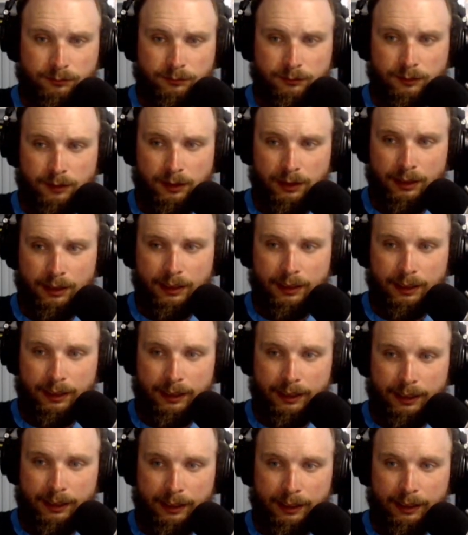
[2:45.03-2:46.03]

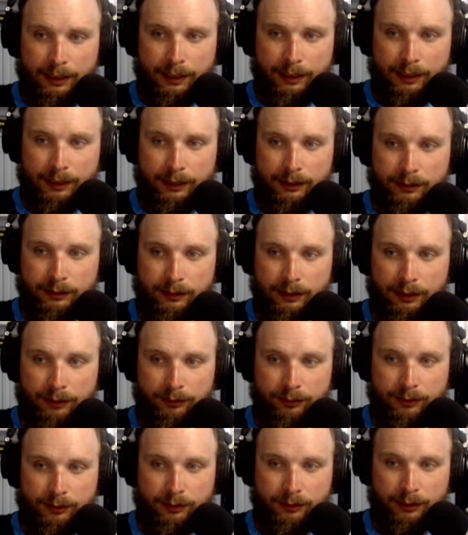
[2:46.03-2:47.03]
And
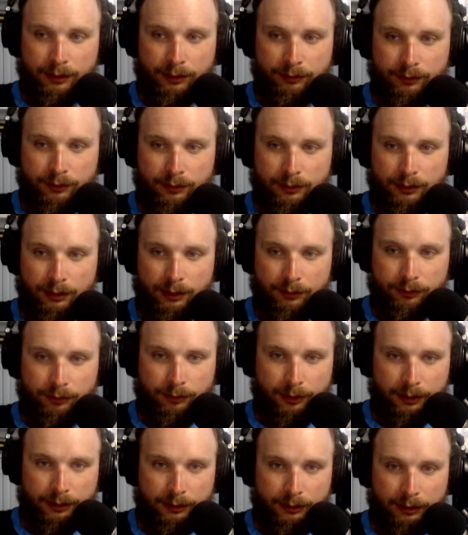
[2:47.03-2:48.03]
left,
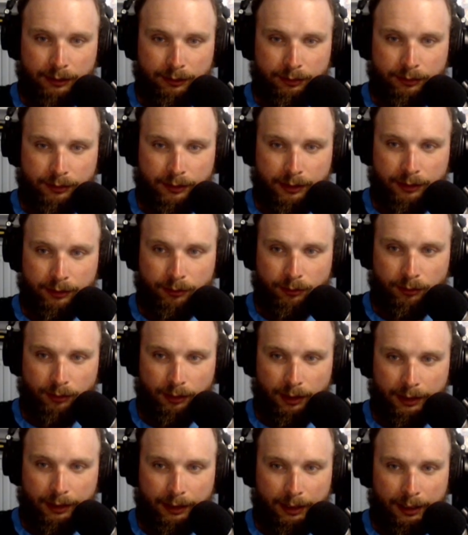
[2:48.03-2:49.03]
right,
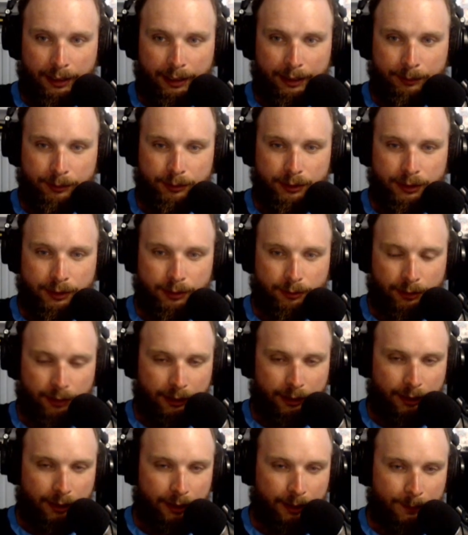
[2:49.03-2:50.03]
right eye. We'll take a
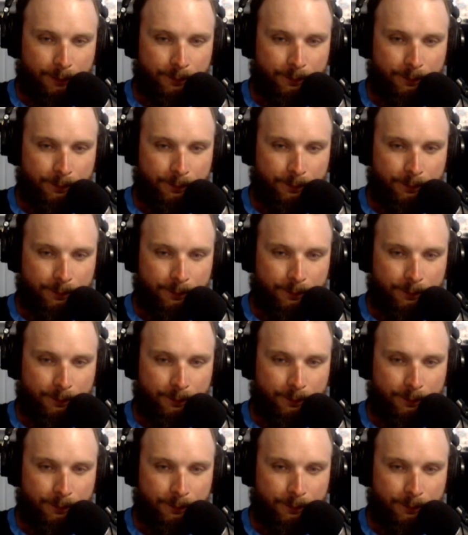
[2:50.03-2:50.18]
right eye.